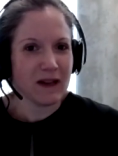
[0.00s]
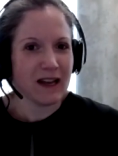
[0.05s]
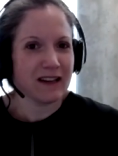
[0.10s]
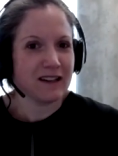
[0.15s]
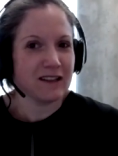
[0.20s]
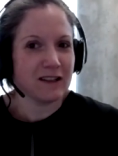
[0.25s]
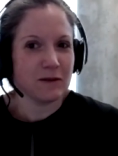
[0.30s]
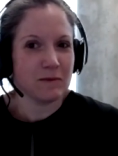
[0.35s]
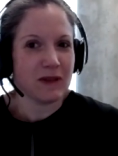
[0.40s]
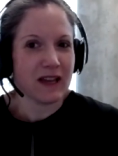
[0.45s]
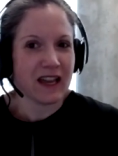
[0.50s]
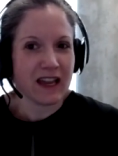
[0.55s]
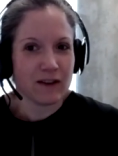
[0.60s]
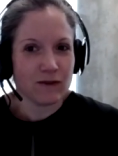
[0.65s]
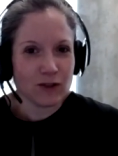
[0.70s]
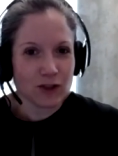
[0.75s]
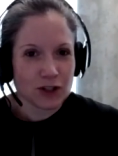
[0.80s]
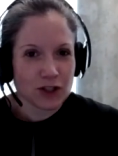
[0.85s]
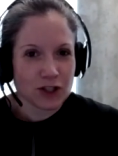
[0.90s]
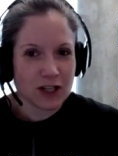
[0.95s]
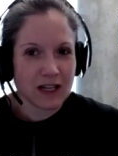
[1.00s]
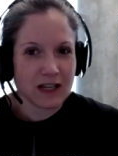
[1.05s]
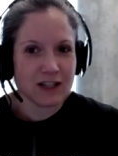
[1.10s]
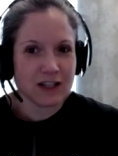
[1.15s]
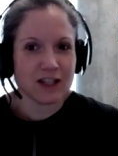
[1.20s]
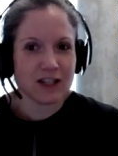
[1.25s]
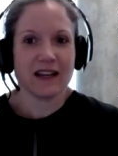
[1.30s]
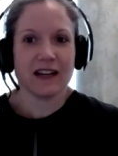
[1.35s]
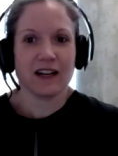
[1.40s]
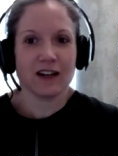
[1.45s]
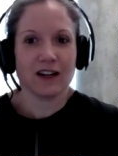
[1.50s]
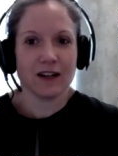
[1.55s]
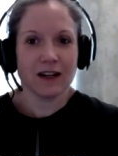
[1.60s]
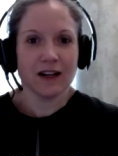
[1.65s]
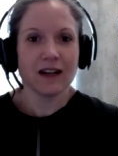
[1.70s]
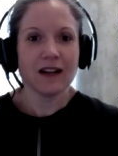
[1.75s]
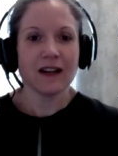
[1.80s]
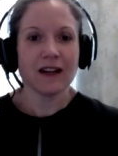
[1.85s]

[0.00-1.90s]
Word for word: How do the behaviors change in air?